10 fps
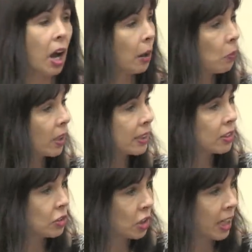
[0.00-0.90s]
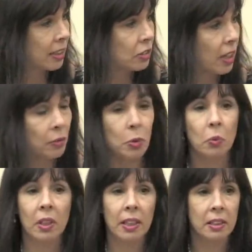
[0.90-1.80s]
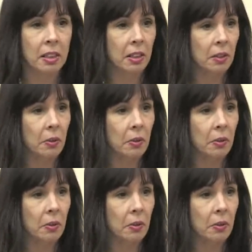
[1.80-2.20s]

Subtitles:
I wanted to change everyone I knew.